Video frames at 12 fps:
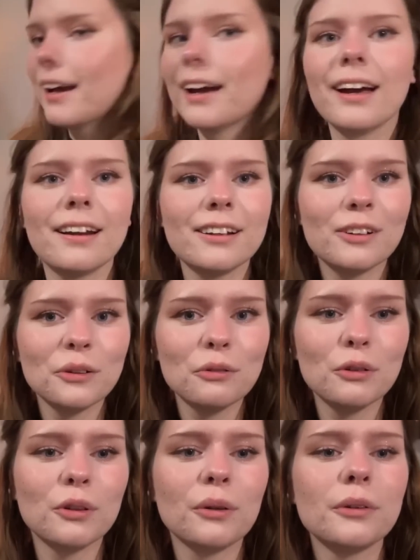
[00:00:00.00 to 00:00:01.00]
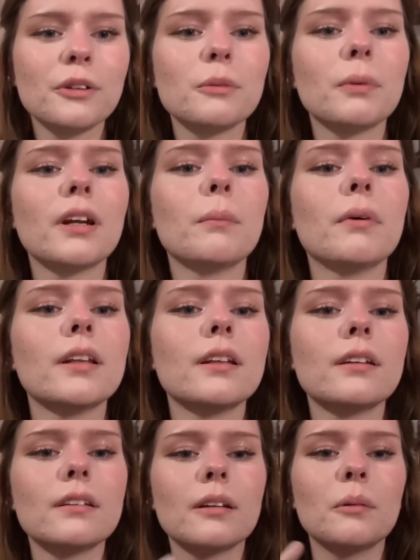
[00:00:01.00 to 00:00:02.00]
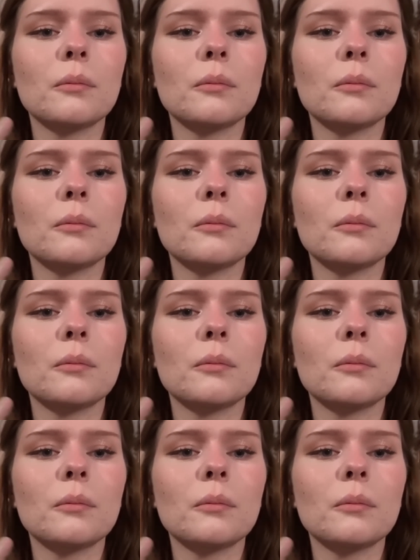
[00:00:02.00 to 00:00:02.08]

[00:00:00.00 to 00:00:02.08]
And I don't know if you noticed, but I bought this